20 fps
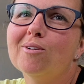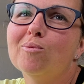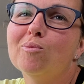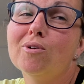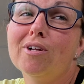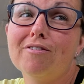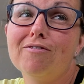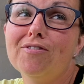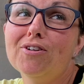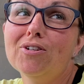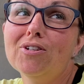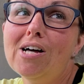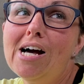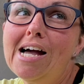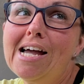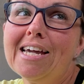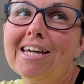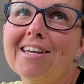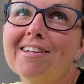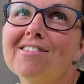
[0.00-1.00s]
Well, I feel
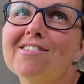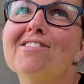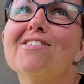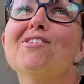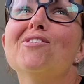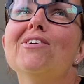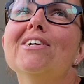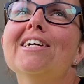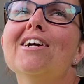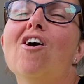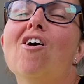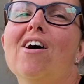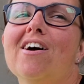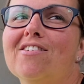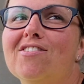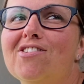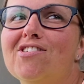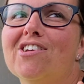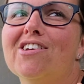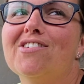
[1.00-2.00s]
like considering I
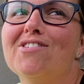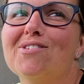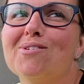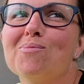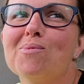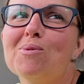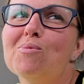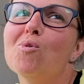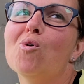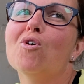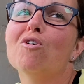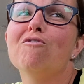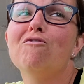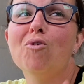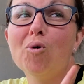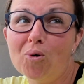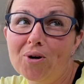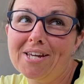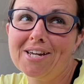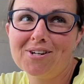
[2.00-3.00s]
suggest we walk
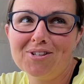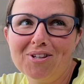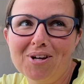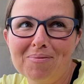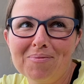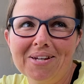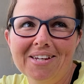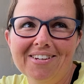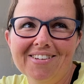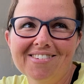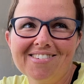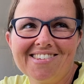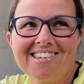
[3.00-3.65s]
40 kilometres,